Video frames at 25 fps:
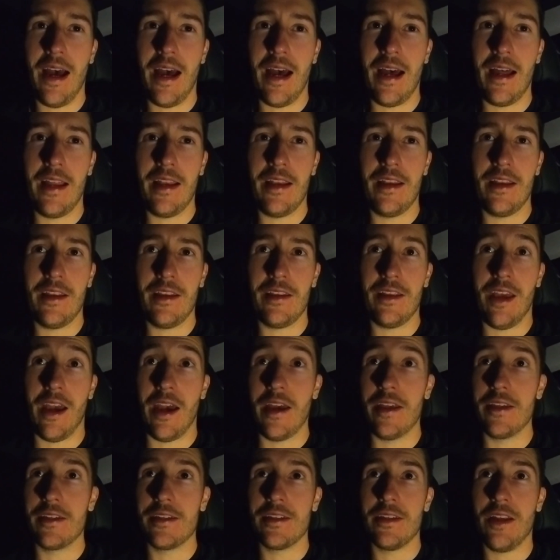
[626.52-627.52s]
And
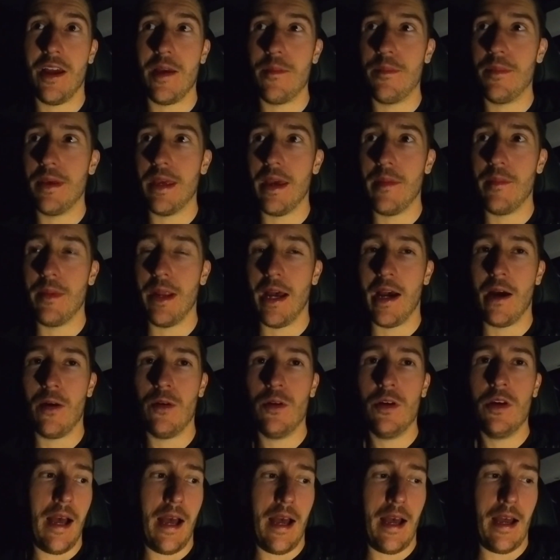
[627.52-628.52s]
yeah, it's 9 p.m. now.
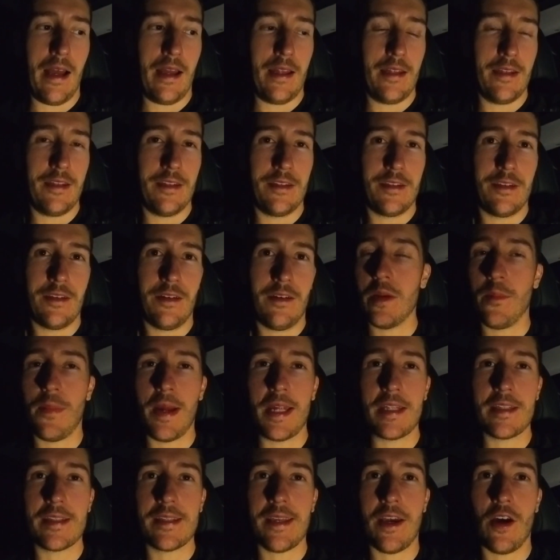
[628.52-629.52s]
And the
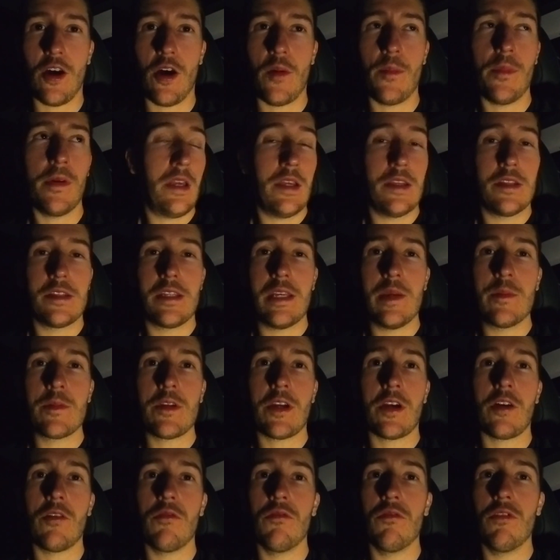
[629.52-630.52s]
bed set up, it seems
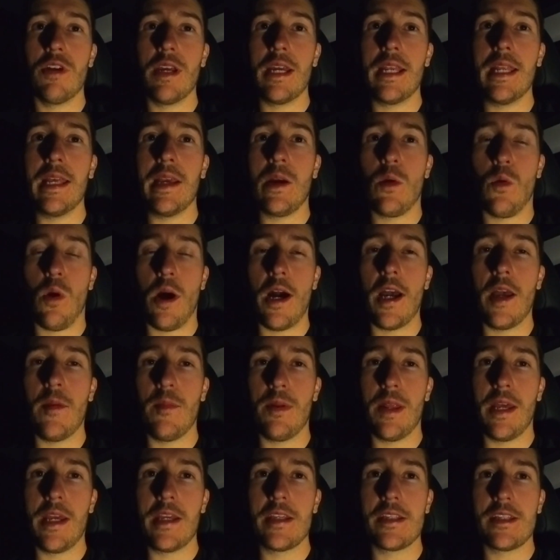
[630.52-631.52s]
like a really quiet
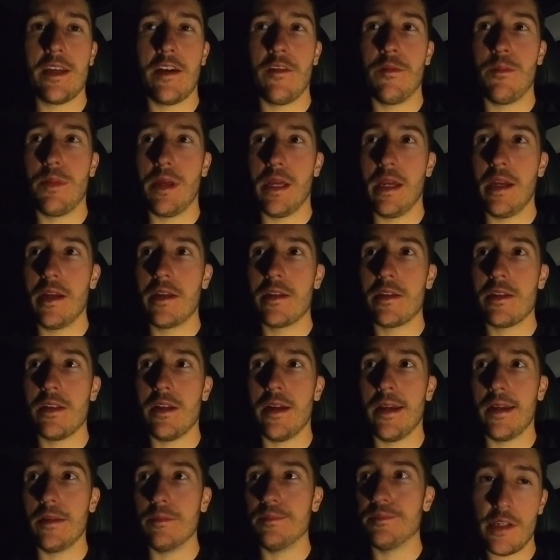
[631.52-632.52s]
place that I've picked.
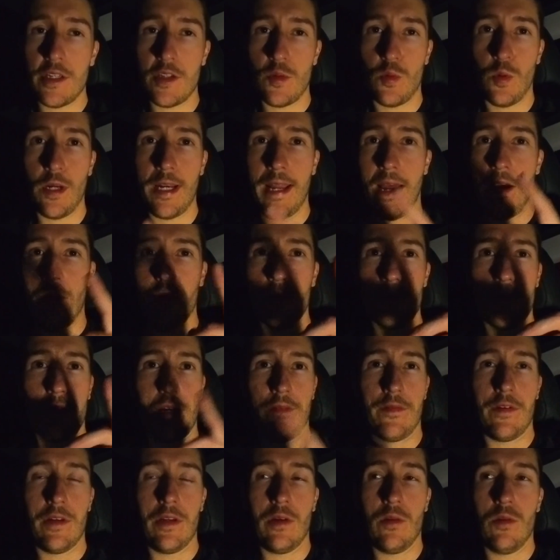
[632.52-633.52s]
Like, just went out to
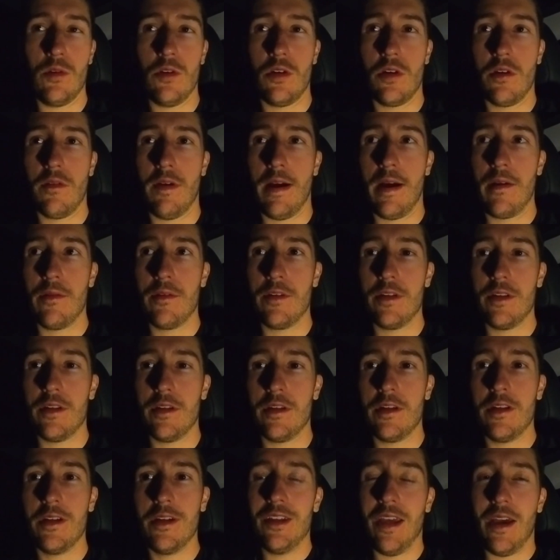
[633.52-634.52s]
have a little look around,
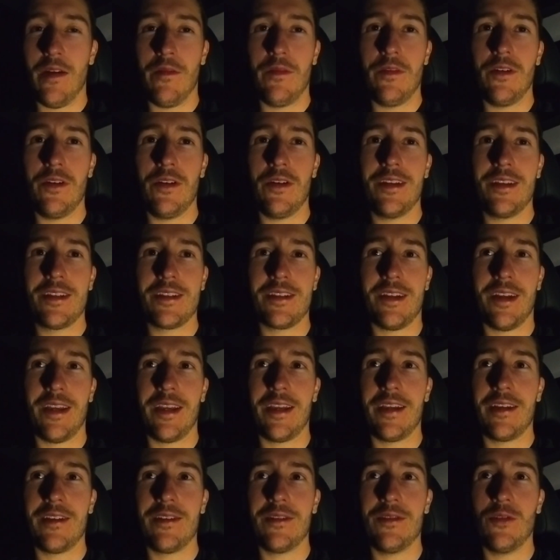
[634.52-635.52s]
and yeah, but it's
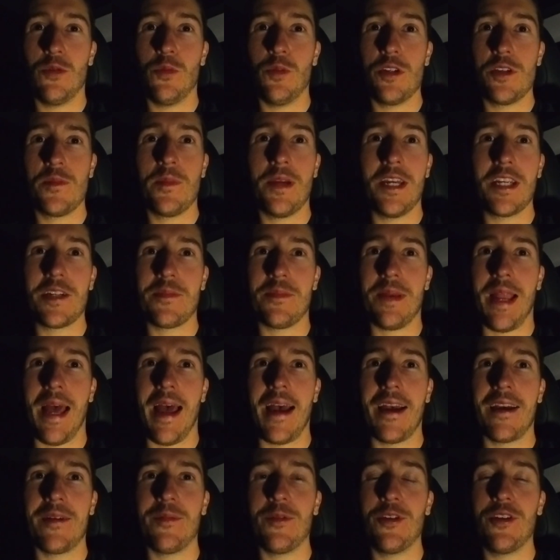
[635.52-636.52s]
like almost pitch
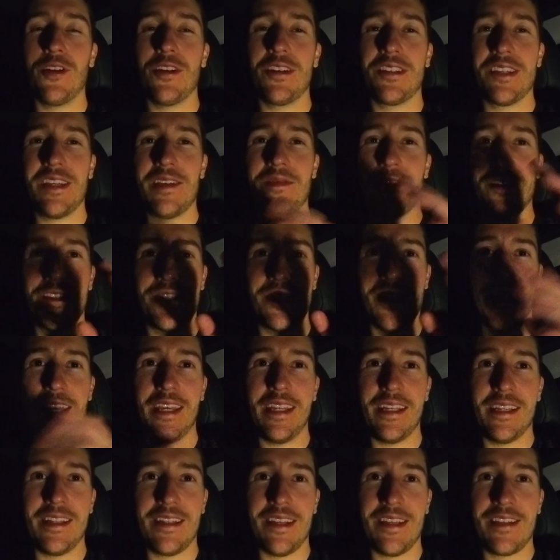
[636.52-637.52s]
black, but you can see the city
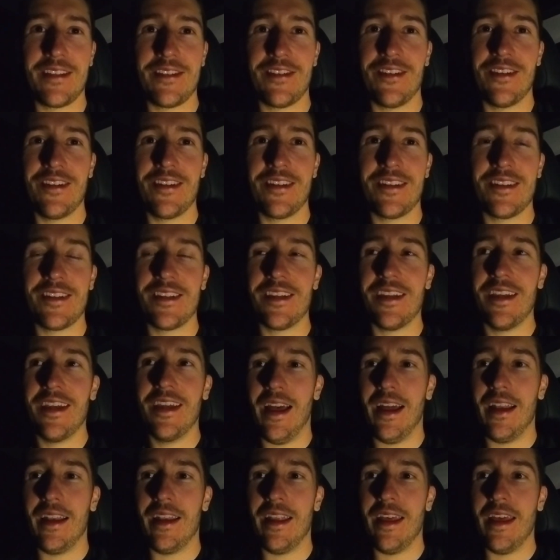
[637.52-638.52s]
in the distance.
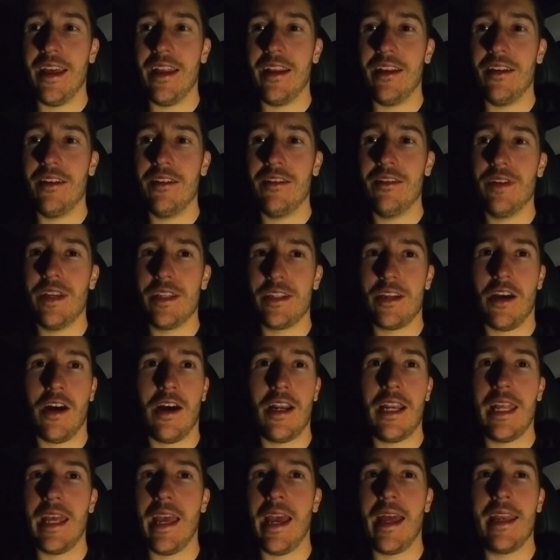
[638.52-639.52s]
And then there's
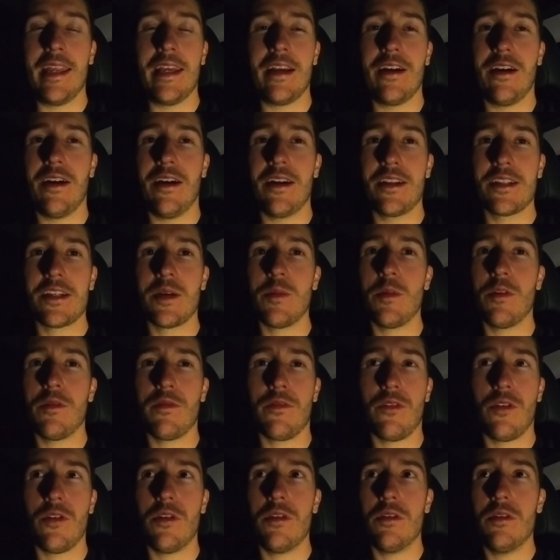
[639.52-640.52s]
hardly any cars coming
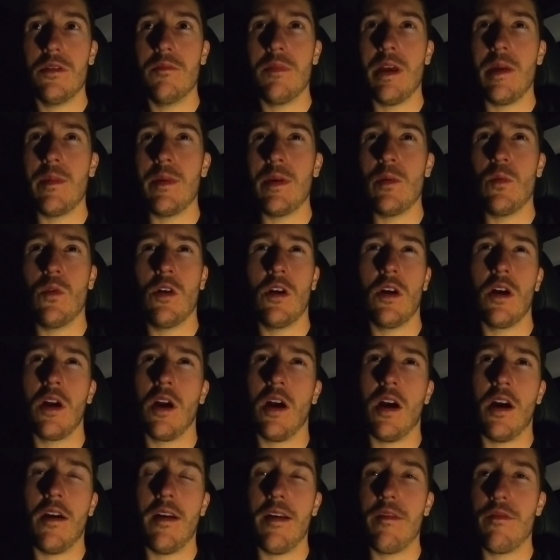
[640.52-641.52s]
through. Maybe one
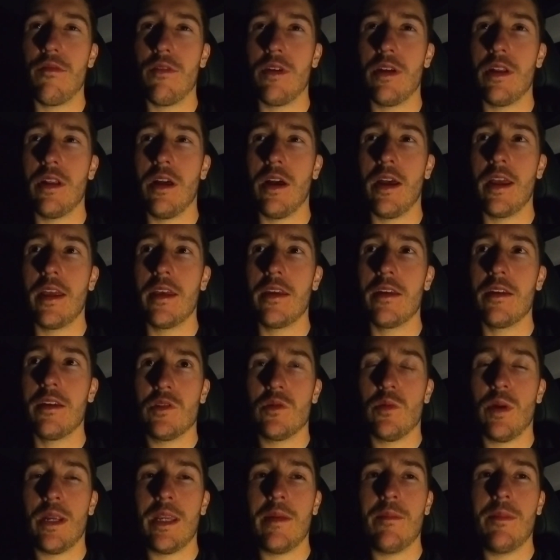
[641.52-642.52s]
car every like
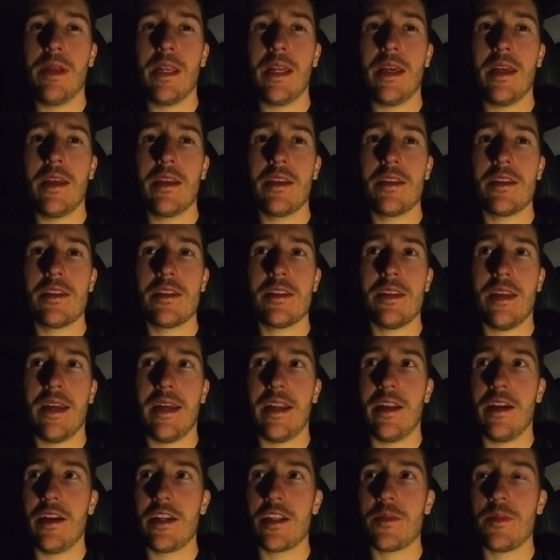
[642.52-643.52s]
20 minutes.
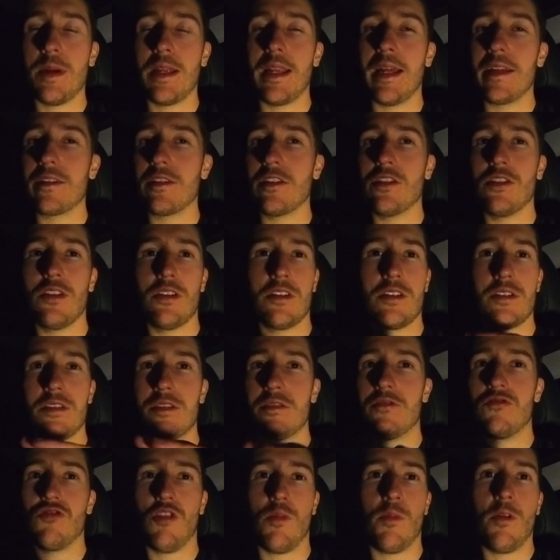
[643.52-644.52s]
And I expect that to
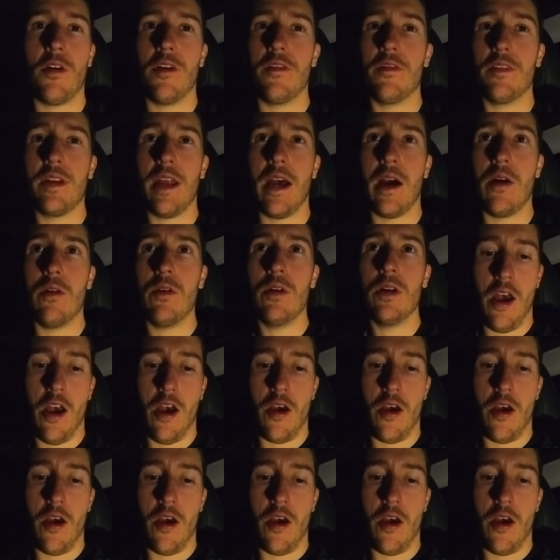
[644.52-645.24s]
just drop off now.